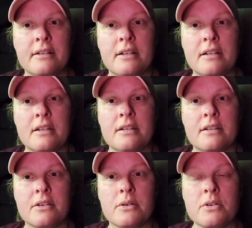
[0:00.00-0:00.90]
it the
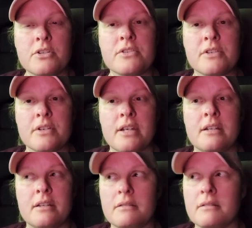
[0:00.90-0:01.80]
the grocers are
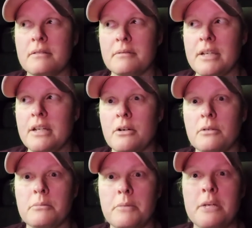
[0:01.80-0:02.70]
getting, you
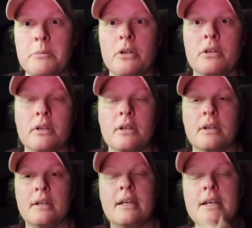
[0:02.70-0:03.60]
know, minimal
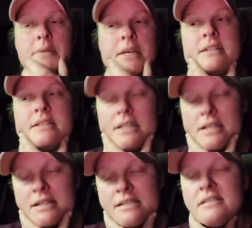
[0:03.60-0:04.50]
it, it it
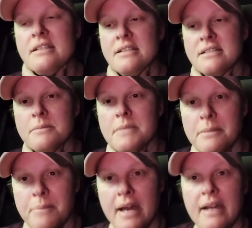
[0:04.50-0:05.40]
is it is the
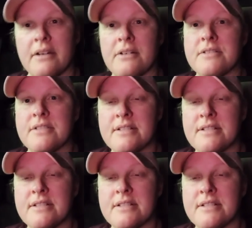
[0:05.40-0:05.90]
meat packers.